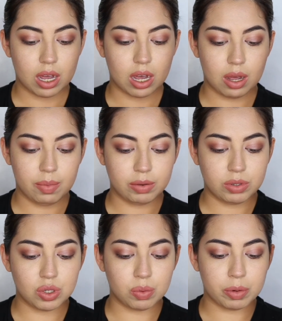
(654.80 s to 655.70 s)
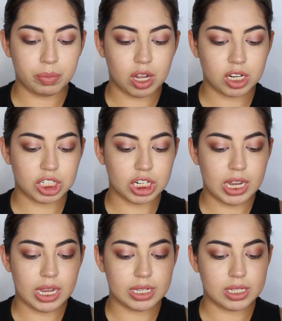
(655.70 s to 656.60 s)
It was super
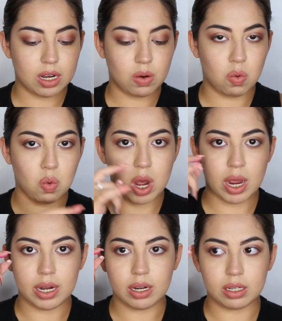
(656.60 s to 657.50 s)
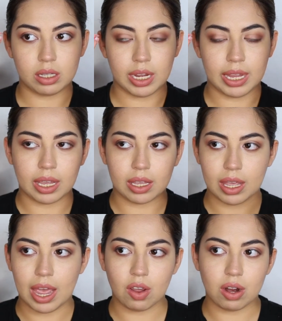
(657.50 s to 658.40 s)
blotchy. It didn't want, like,
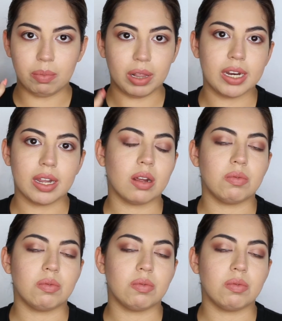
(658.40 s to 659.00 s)
I couldn't blend it.